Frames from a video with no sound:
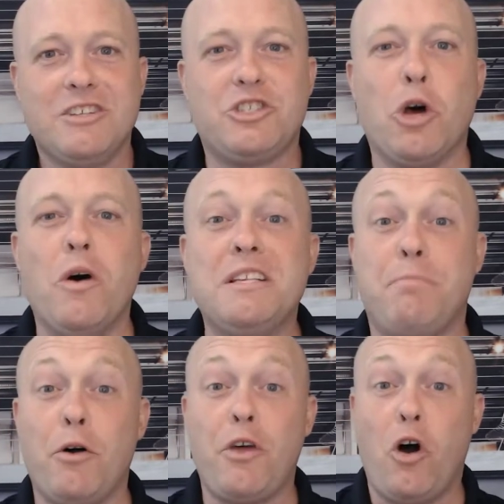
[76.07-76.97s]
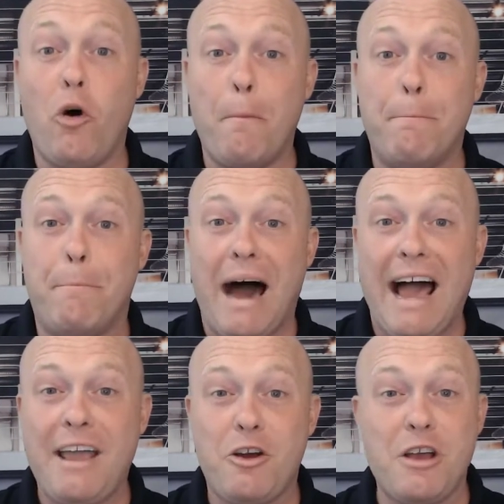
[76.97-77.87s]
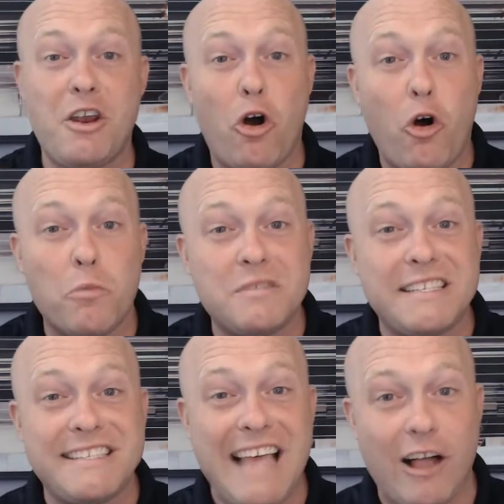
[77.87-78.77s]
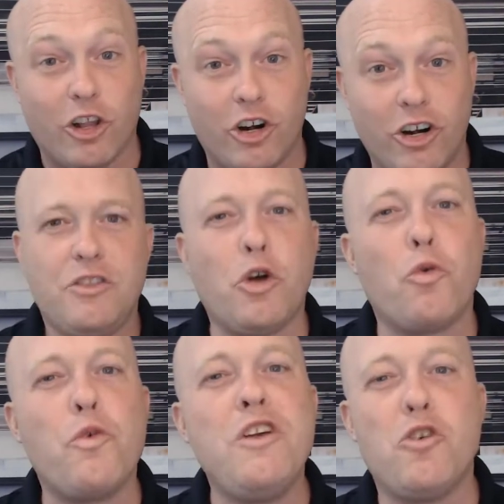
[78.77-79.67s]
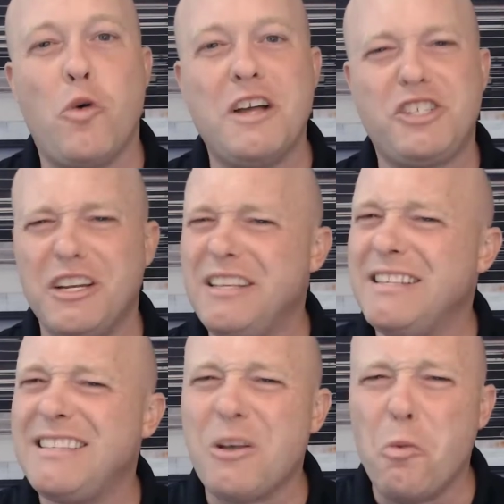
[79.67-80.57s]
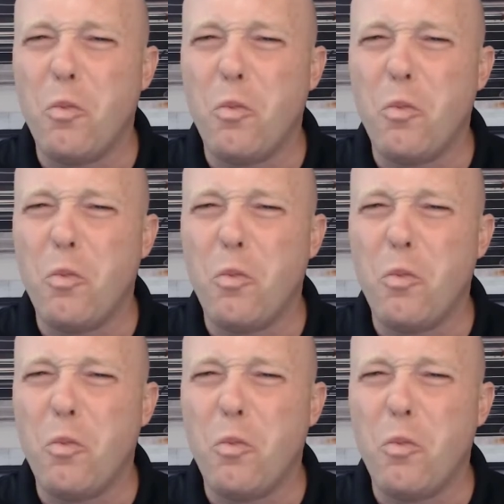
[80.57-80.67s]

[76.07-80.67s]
So as both a home buyer and a home seller, the real question is,